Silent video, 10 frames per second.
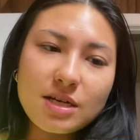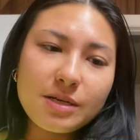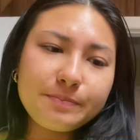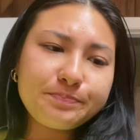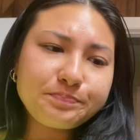
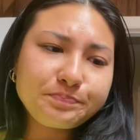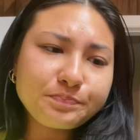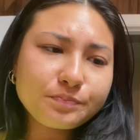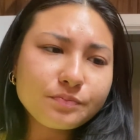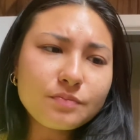
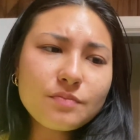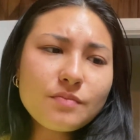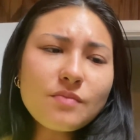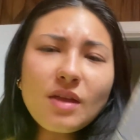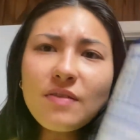
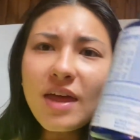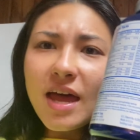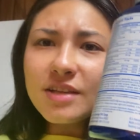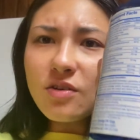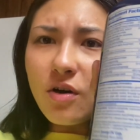It
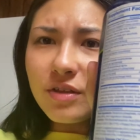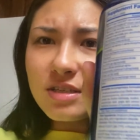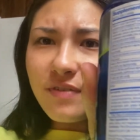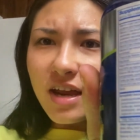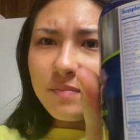has all these
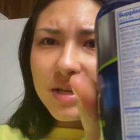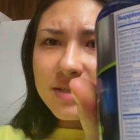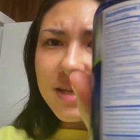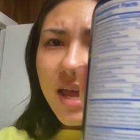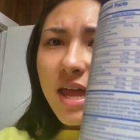
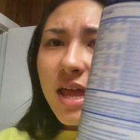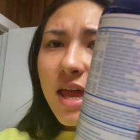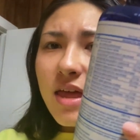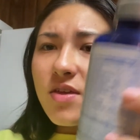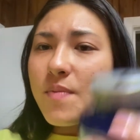vitamins
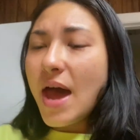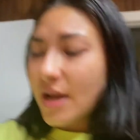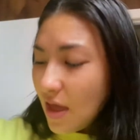in the back.